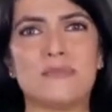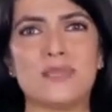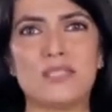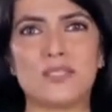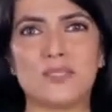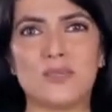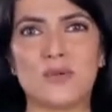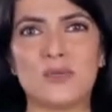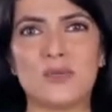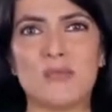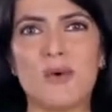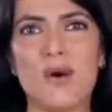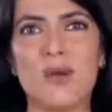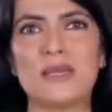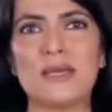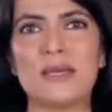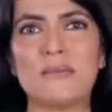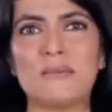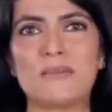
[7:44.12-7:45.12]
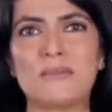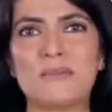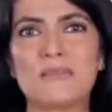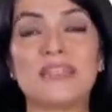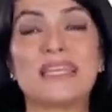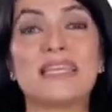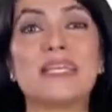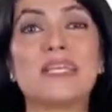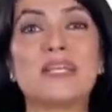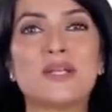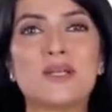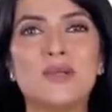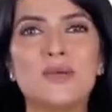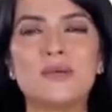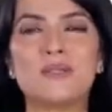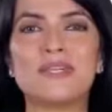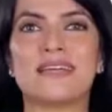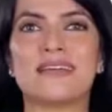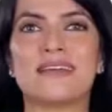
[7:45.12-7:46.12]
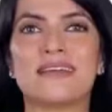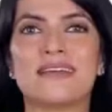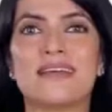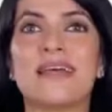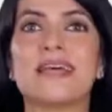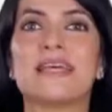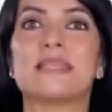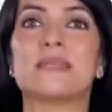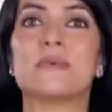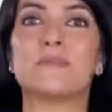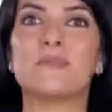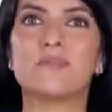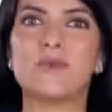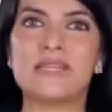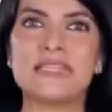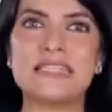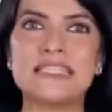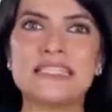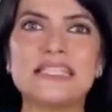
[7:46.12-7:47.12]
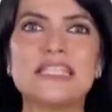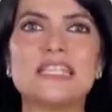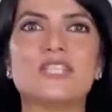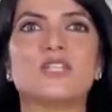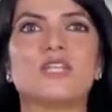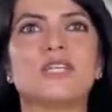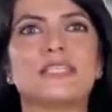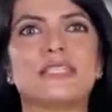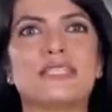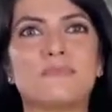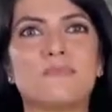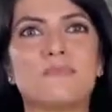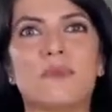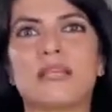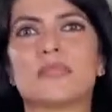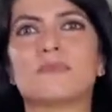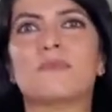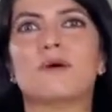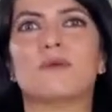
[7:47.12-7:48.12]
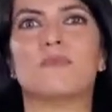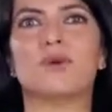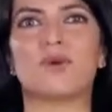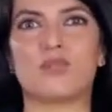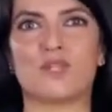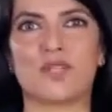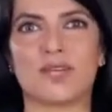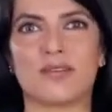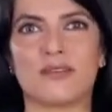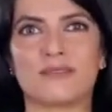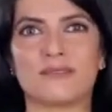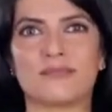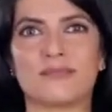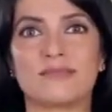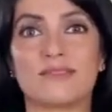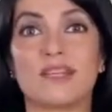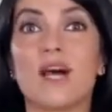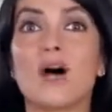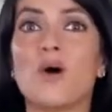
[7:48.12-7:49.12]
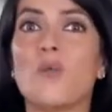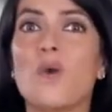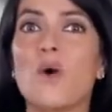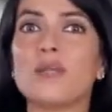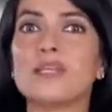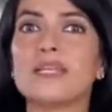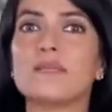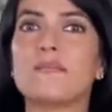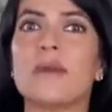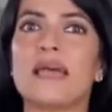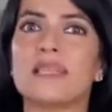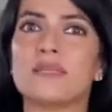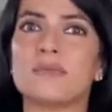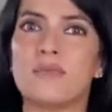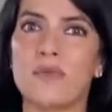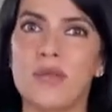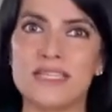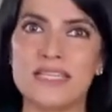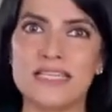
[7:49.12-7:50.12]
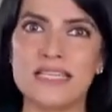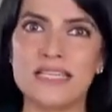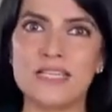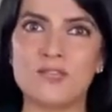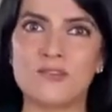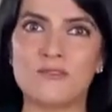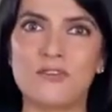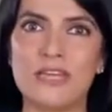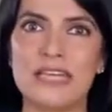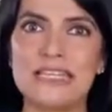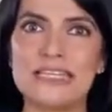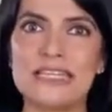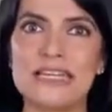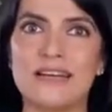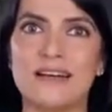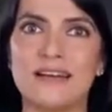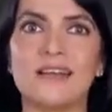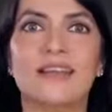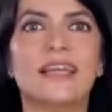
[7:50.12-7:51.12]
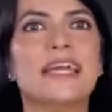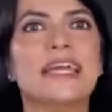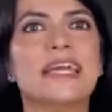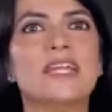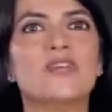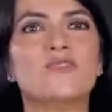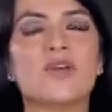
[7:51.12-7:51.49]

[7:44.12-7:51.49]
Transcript: bestowed upon him, including the prestigious Padma Bhushan, awarded by the President of India in